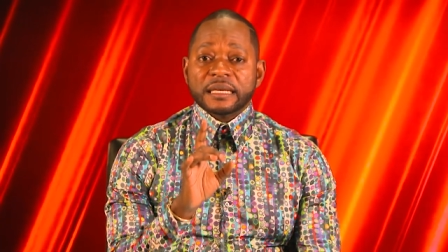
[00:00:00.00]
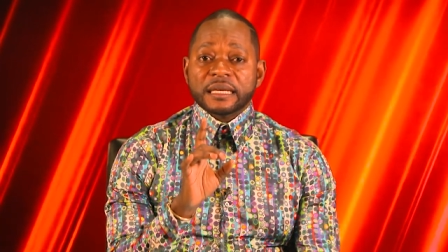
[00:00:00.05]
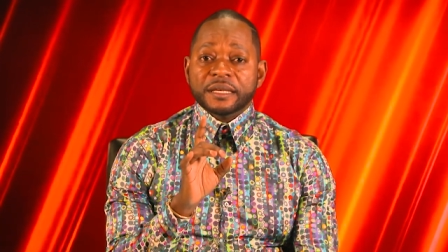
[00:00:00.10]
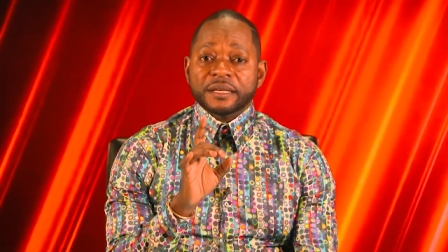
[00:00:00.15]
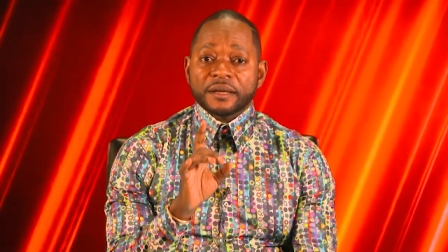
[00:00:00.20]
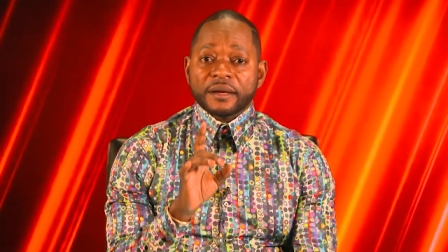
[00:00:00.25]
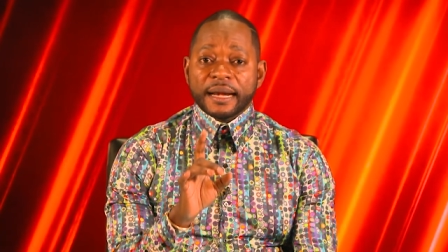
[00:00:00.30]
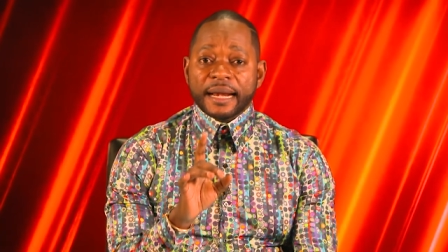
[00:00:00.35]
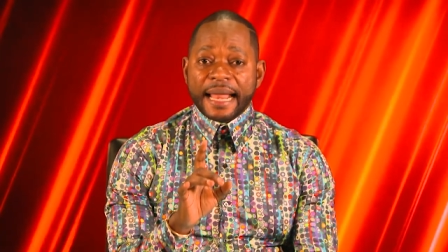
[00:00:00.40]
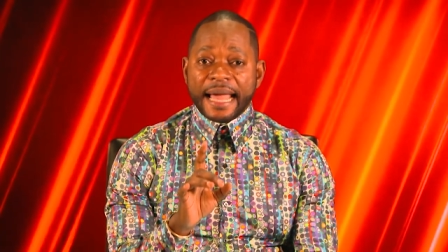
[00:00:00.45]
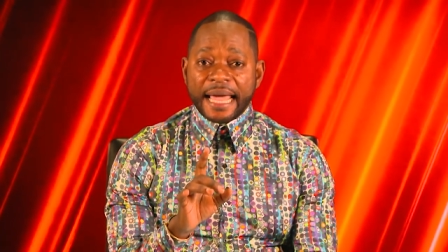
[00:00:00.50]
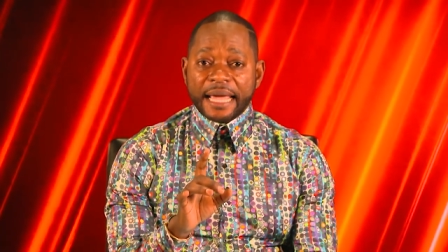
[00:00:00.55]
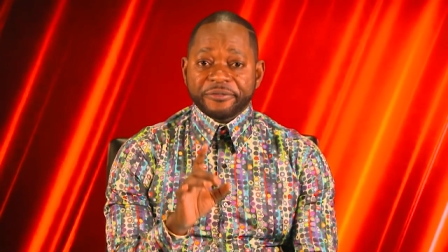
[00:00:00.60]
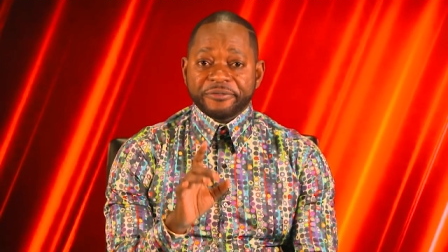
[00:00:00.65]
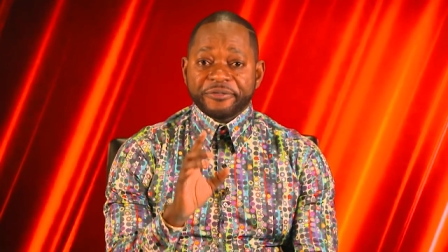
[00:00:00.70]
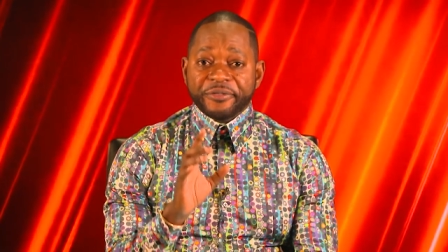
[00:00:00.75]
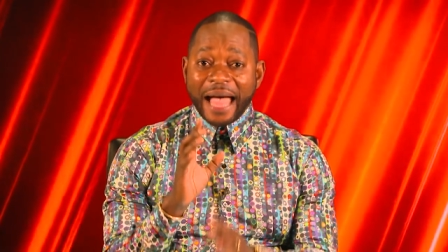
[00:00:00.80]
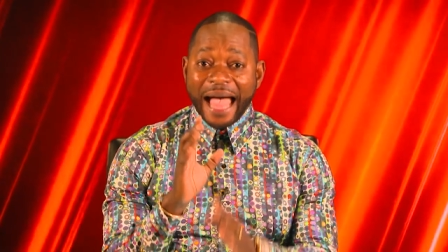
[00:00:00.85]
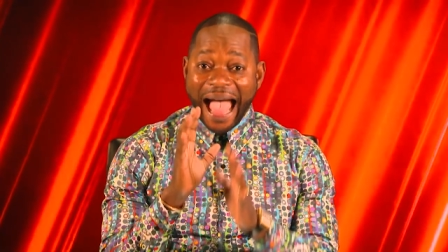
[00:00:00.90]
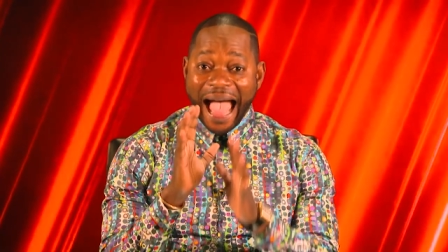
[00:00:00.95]
in your
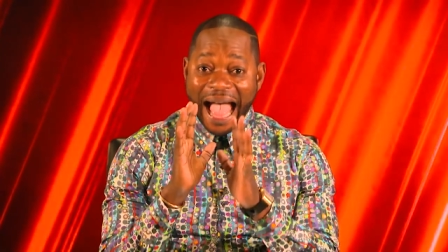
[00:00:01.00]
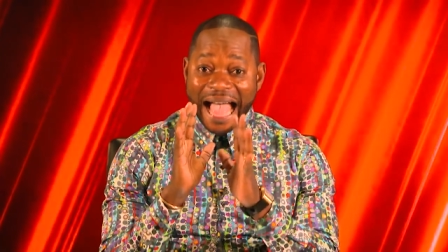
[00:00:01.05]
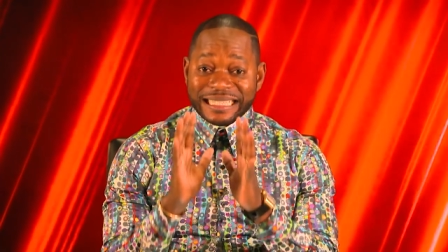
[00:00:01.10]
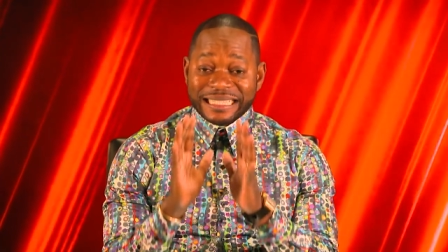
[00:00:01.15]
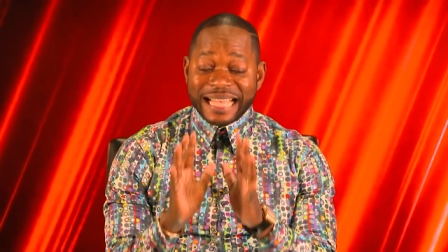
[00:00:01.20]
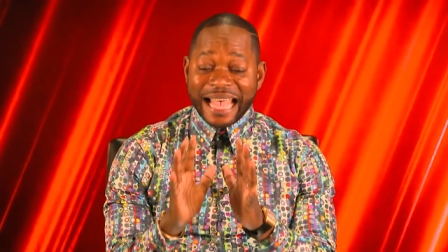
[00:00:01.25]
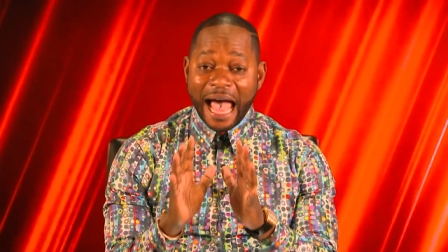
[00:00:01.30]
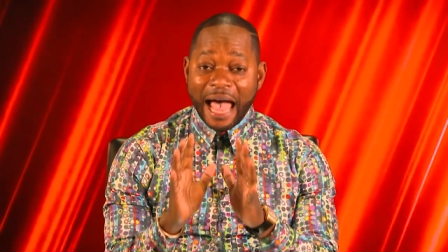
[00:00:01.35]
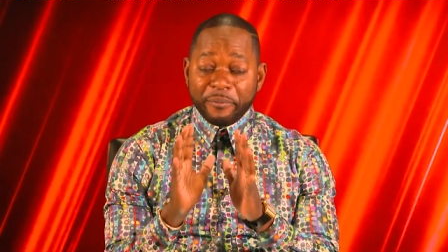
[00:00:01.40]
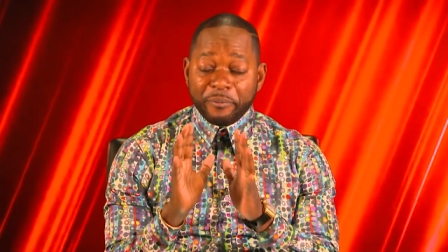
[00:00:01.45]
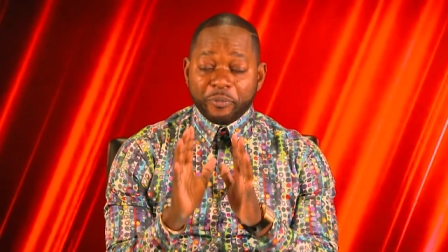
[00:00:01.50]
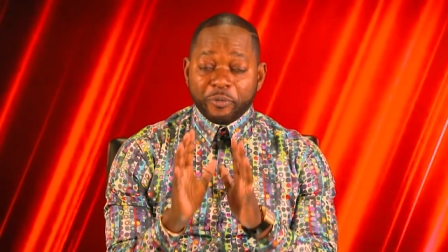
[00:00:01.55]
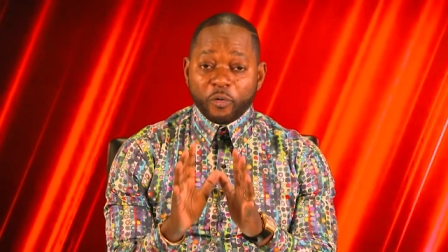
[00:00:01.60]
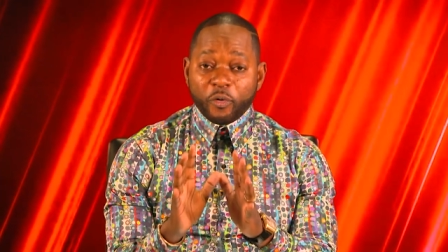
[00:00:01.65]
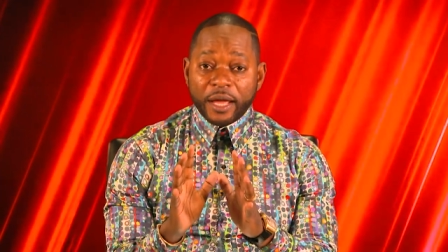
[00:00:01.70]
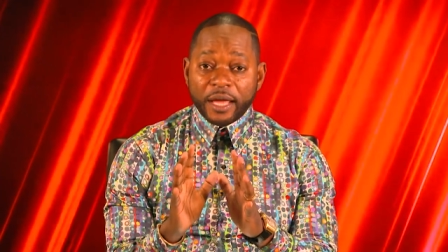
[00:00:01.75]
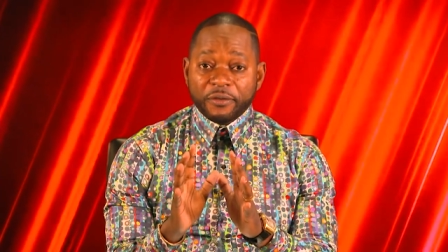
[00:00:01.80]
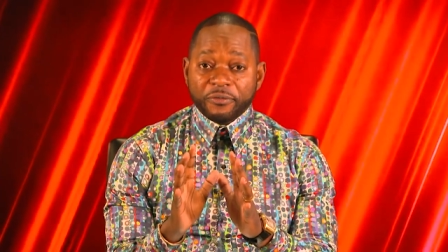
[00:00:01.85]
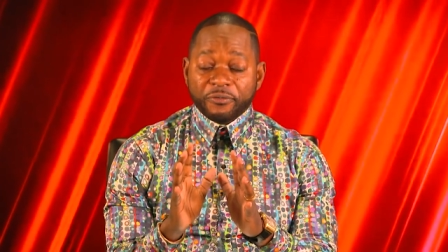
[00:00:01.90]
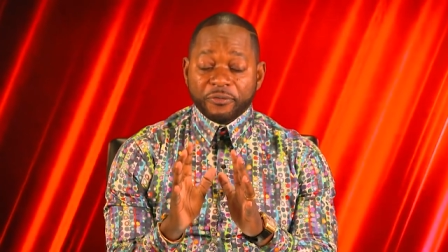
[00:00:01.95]
life as I
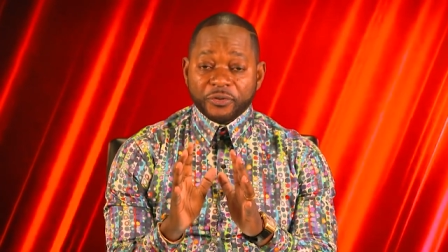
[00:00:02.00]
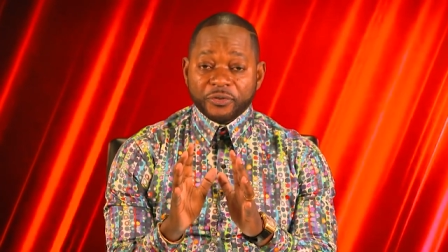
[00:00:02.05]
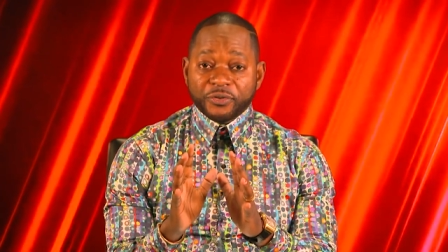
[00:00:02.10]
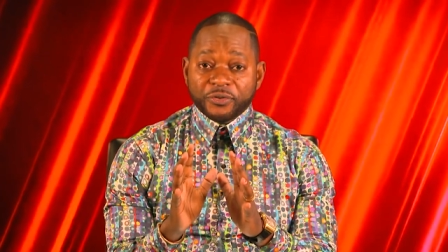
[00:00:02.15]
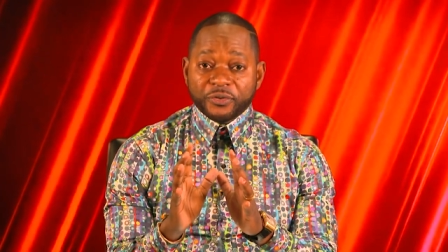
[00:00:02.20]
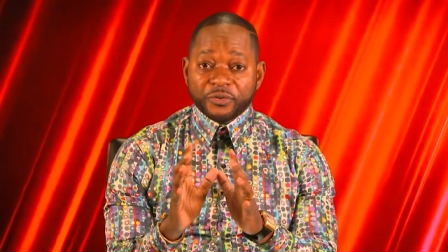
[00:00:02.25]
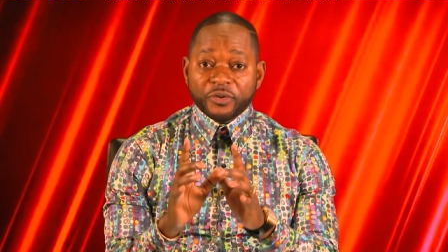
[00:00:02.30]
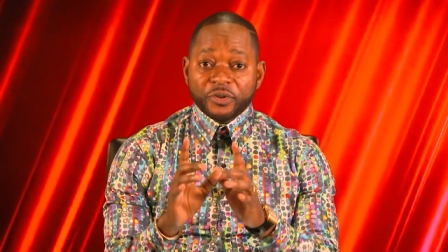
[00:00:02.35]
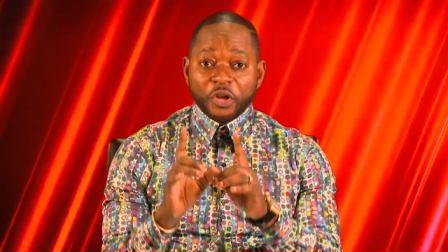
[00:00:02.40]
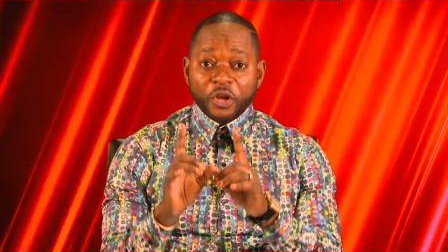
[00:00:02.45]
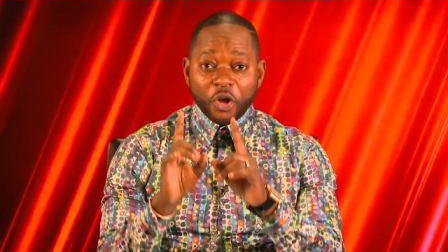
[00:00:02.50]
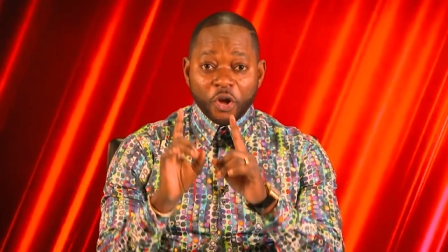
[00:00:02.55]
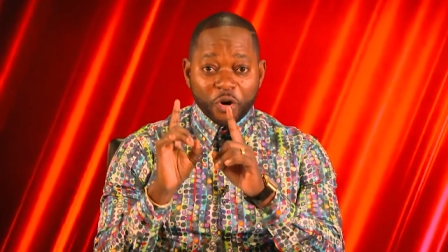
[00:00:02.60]
pray for you.